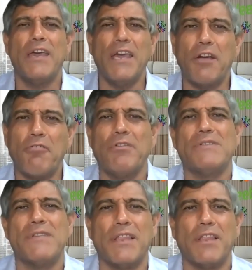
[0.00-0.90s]

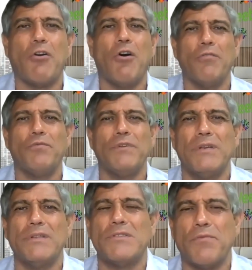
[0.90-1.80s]
increasing the
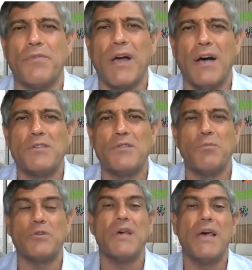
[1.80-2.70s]
confidence of the
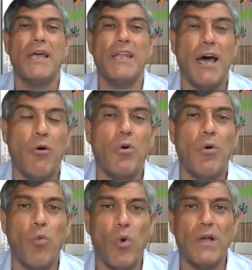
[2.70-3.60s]
customers. Now,
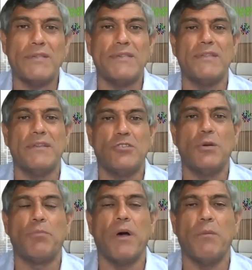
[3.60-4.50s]
once the
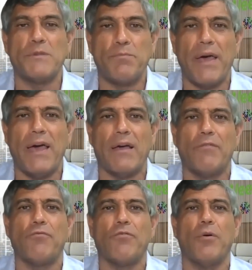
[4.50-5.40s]
chip comes back
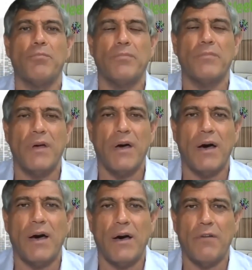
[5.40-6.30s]
from
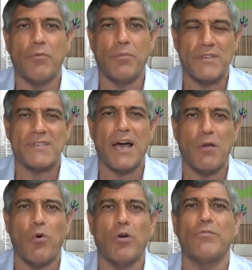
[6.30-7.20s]
the
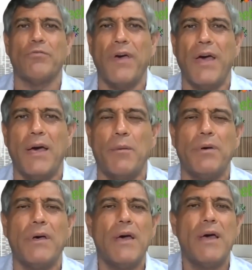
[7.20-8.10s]
Skywater fab,
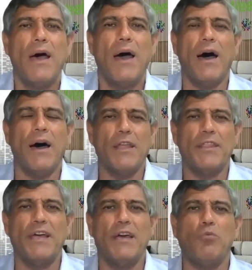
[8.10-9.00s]

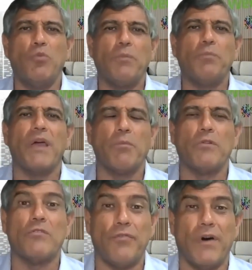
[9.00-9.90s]
then we'll be able
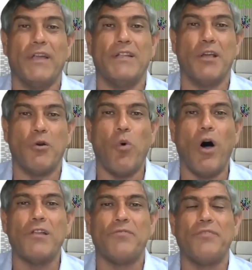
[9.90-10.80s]
to finally
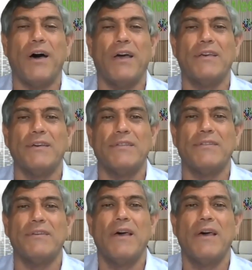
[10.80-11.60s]
qualify it